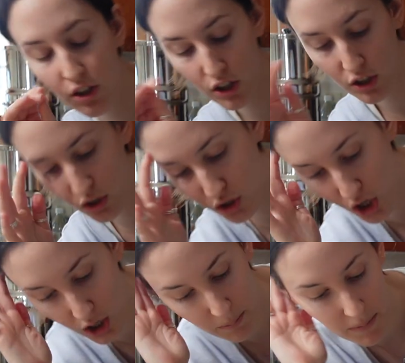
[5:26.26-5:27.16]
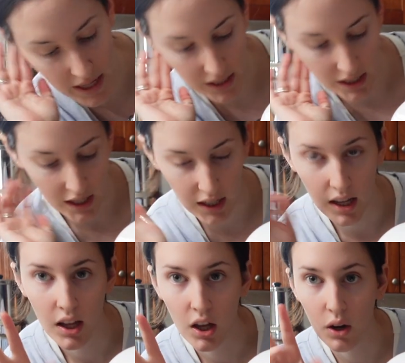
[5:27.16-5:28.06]
you're gonna start making
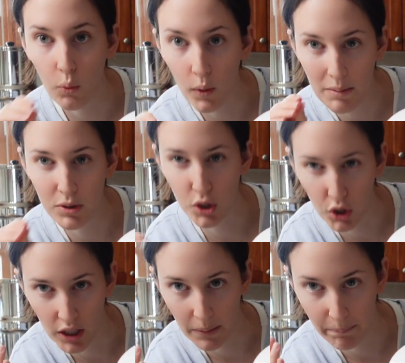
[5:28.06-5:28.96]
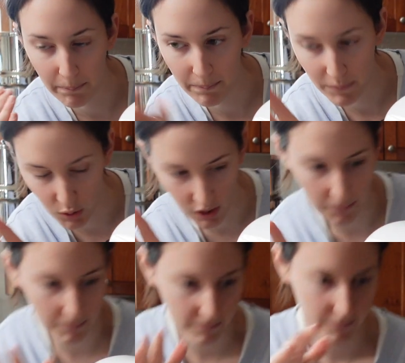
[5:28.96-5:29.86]
whipped cream,
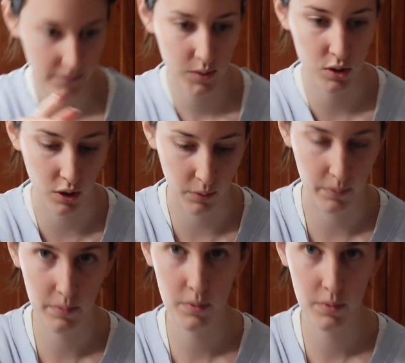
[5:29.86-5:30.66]
okay? So,